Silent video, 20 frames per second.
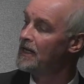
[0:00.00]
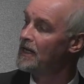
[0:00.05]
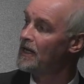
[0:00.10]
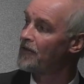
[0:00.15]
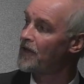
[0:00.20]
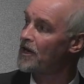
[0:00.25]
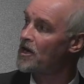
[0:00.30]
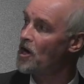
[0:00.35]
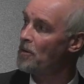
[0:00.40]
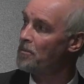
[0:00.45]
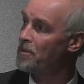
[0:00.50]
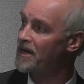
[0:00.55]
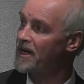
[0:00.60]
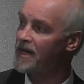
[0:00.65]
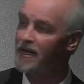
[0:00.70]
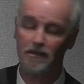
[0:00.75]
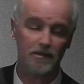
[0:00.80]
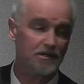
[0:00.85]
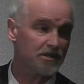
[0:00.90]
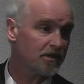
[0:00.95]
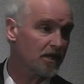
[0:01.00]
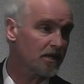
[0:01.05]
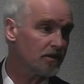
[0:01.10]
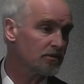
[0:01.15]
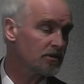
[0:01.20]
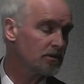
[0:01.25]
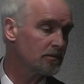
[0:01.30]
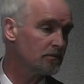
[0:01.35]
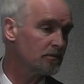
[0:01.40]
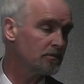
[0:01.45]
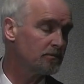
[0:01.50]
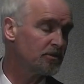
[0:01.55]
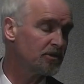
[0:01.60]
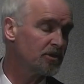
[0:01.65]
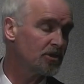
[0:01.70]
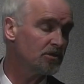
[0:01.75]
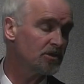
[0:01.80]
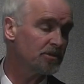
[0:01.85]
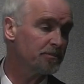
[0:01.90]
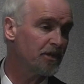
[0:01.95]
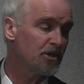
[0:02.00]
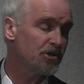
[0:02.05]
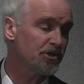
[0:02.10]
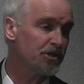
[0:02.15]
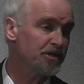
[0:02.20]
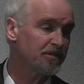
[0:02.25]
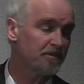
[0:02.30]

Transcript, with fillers: The copper kills those two species